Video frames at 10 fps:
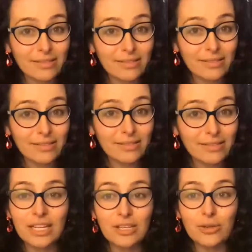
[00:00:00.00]
You know, we
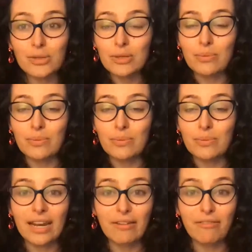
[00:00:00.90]
can use them
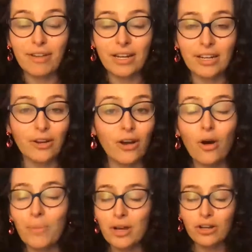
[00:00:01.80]
and have fun and go,
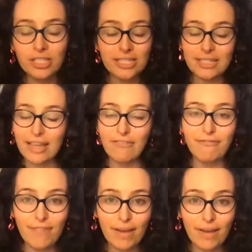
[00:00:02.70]
oh my gosh, isn't that
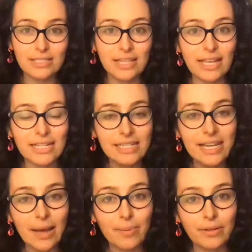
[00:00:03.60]
fabulous that that did
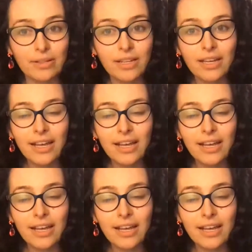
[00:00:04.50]
happen?